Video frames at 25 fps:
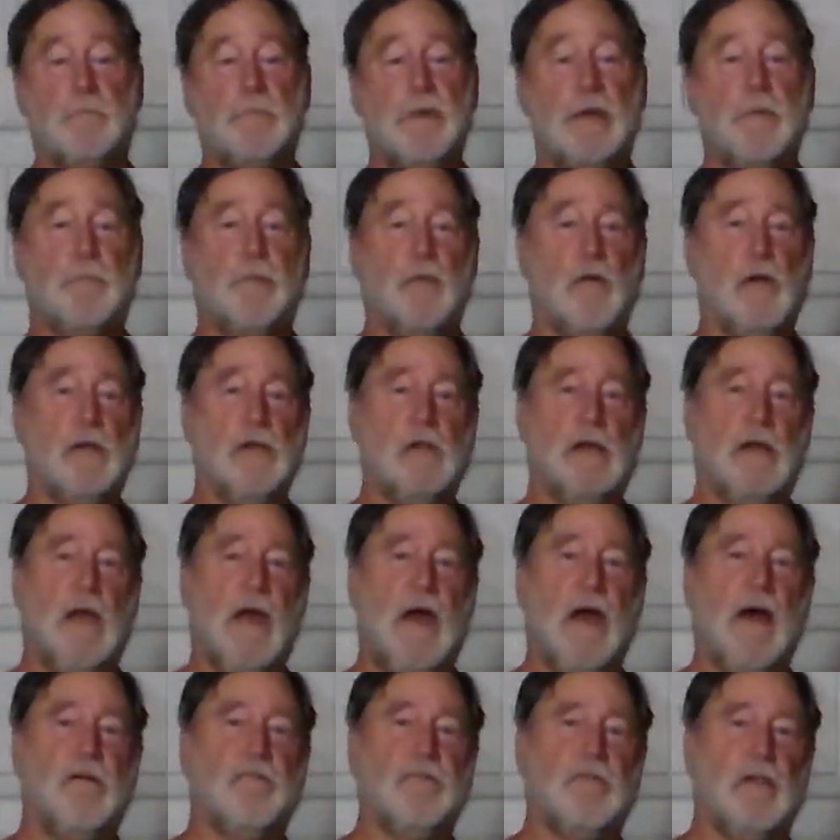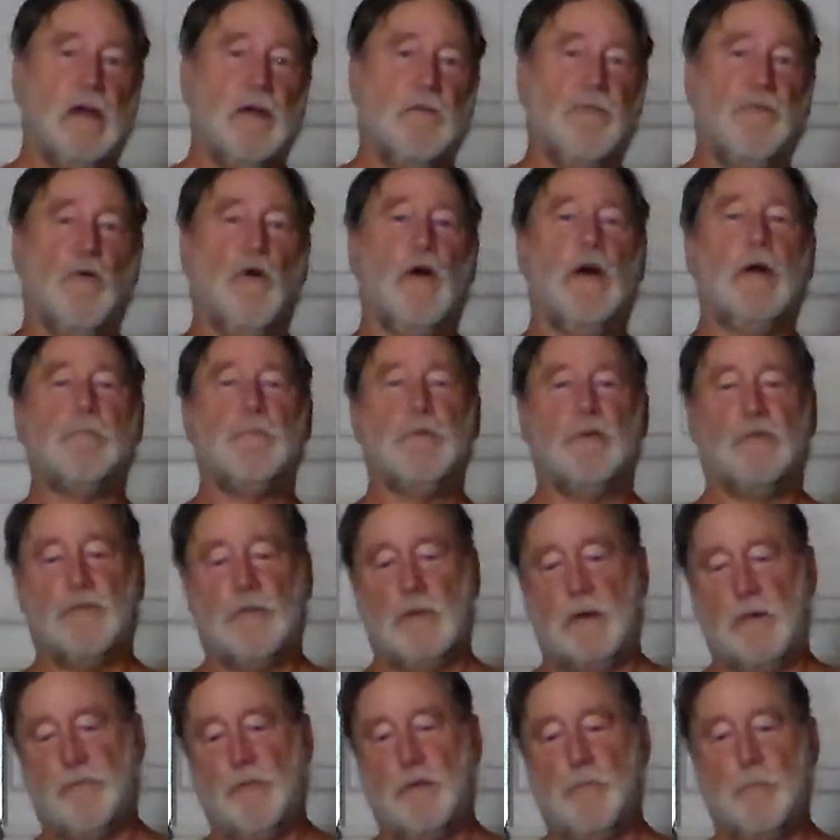People only have like
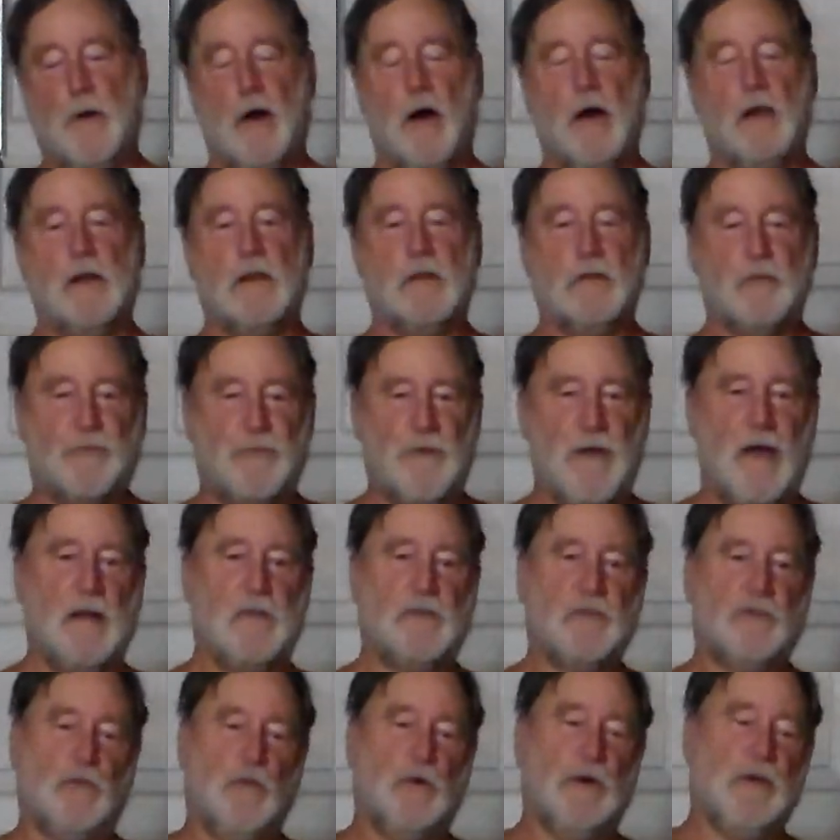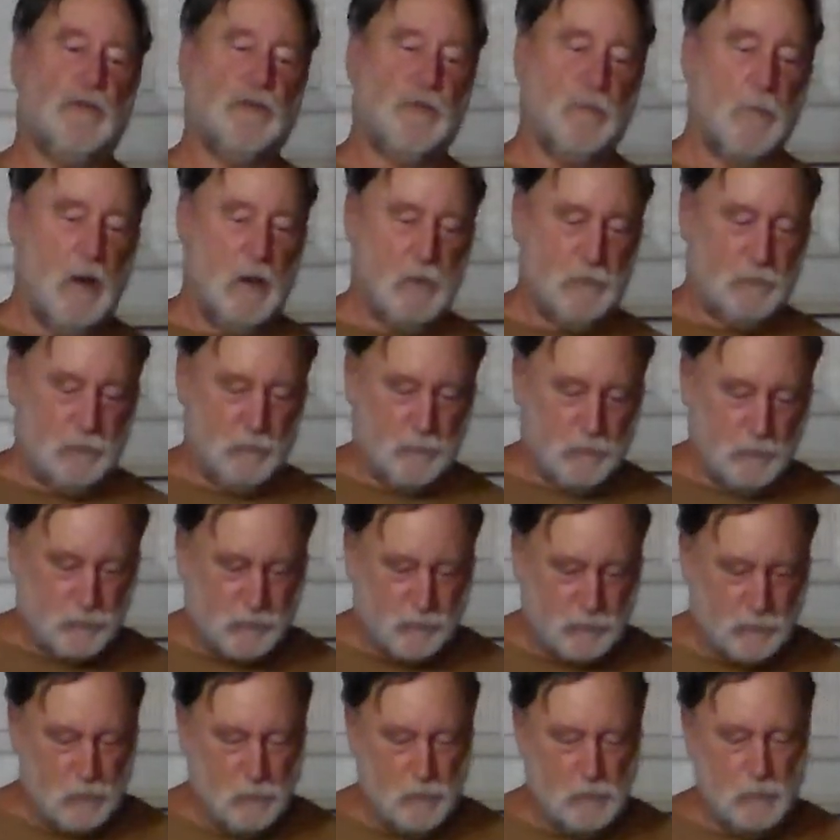40% of your body is fast twitch muscles.
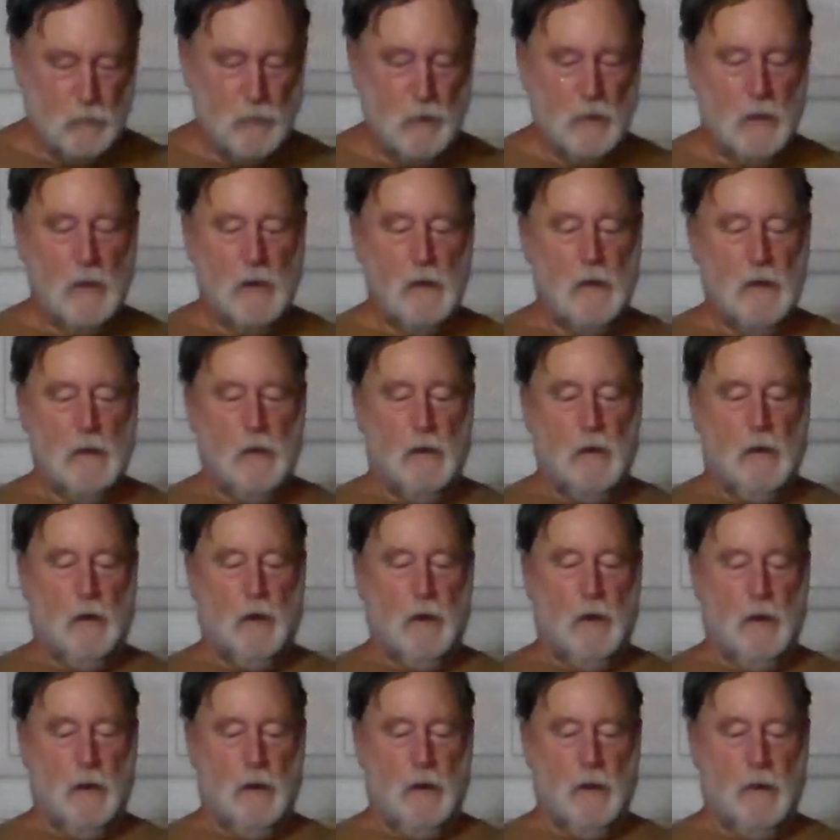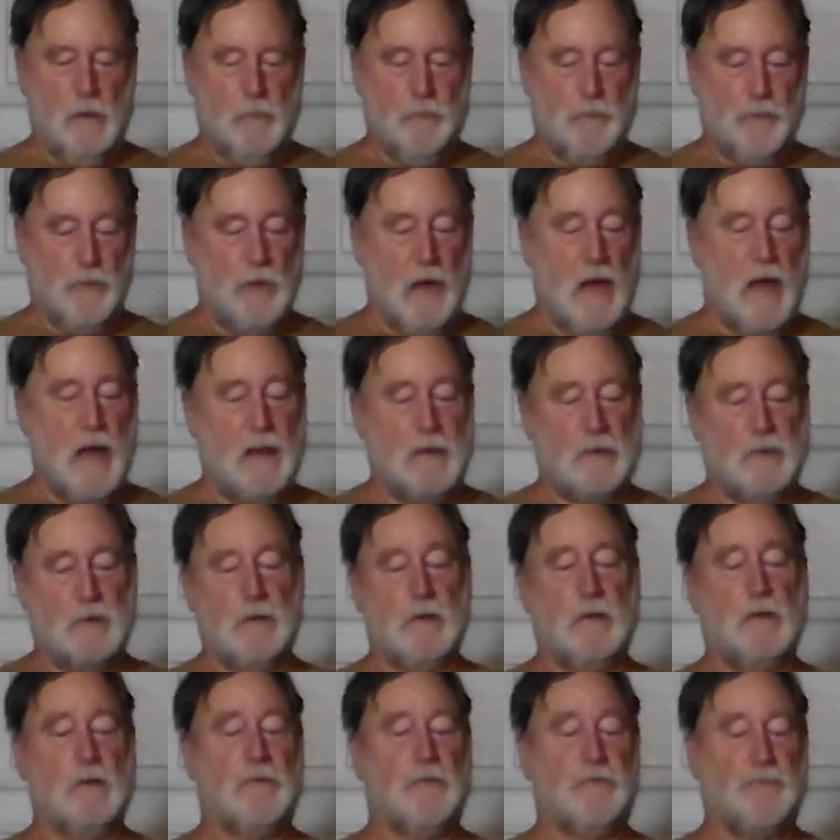So if you had
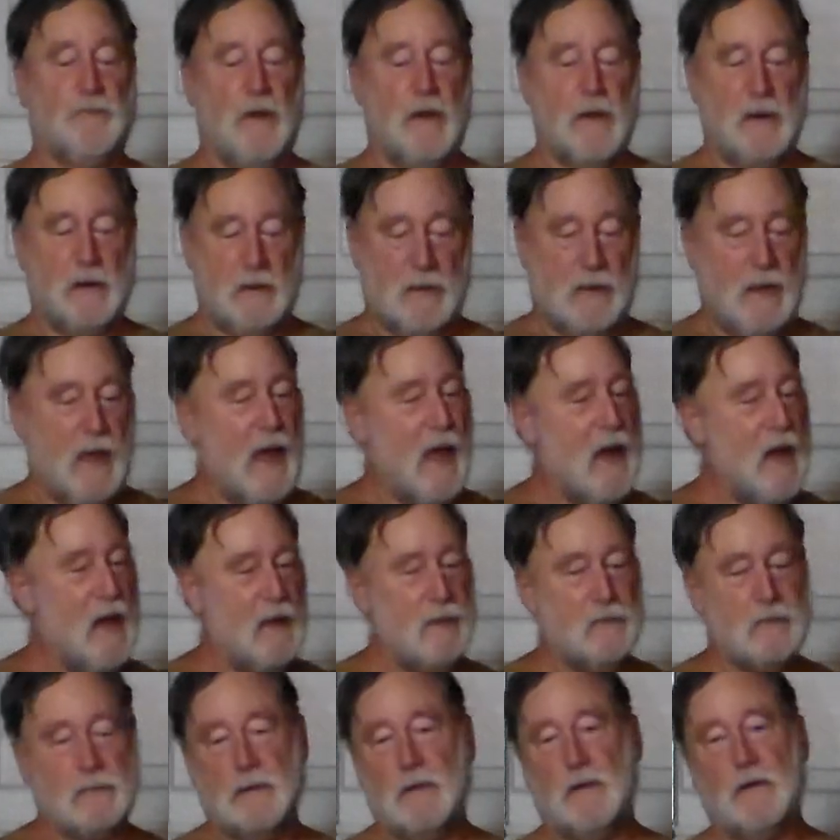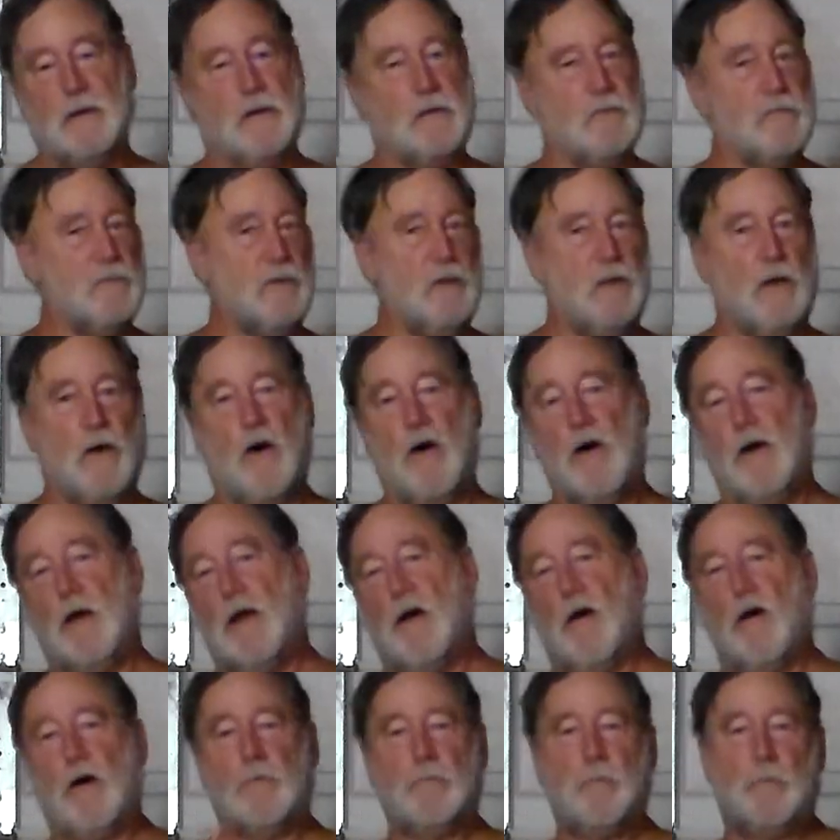to fight a cat,
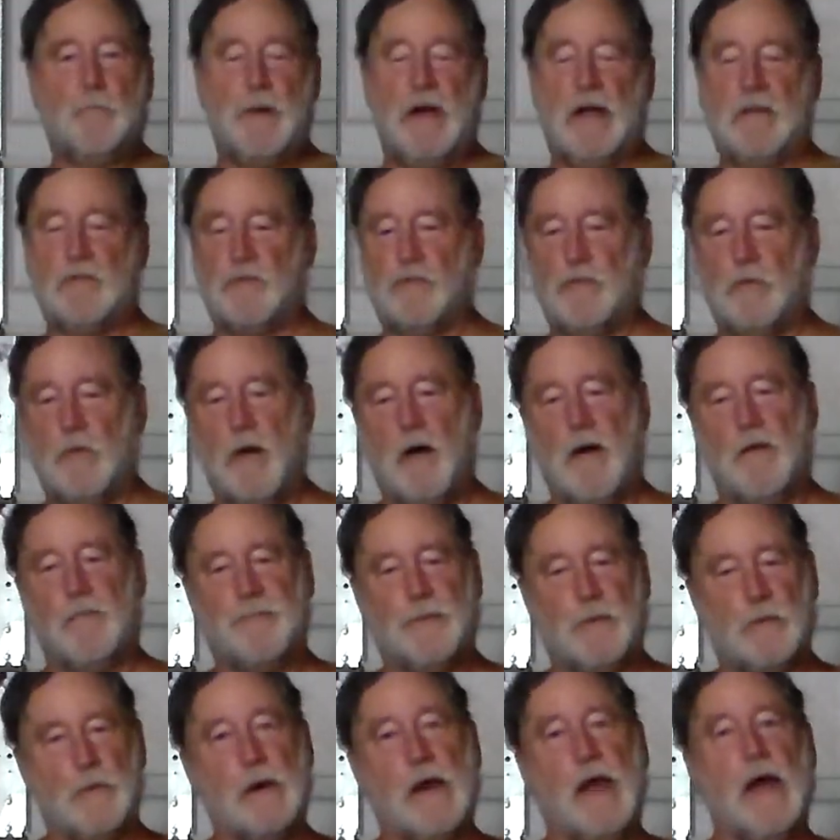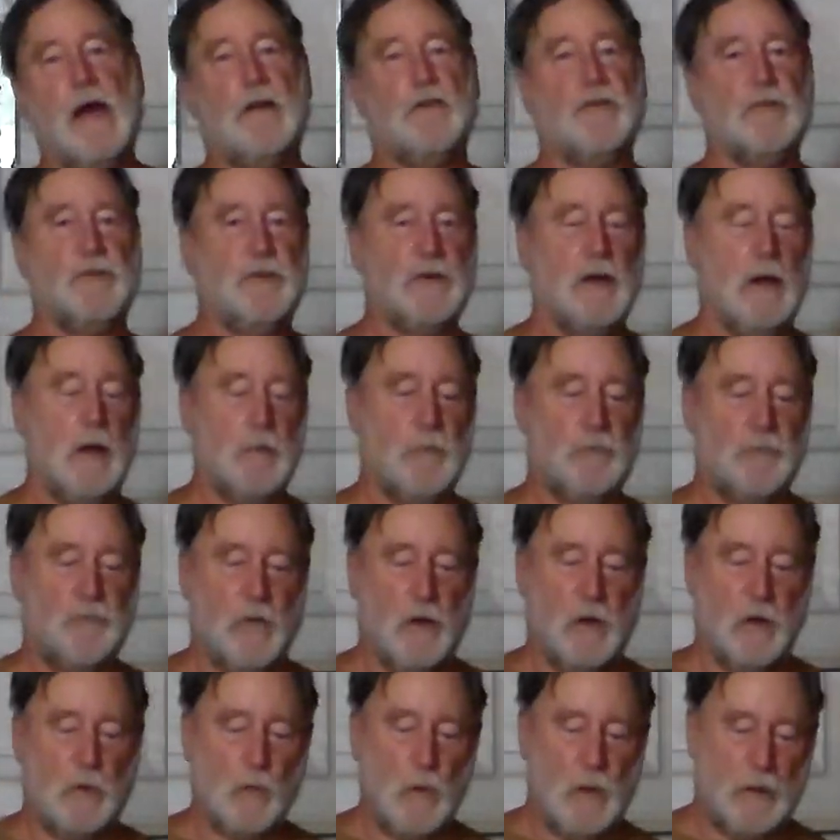all bets are off. Their reaction time is
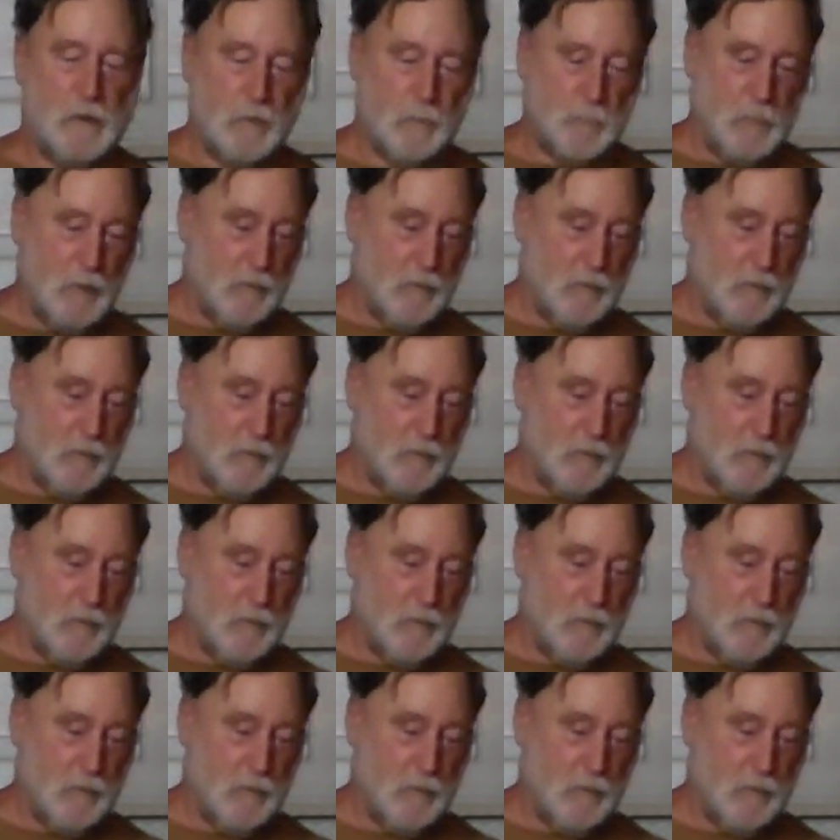far quicker.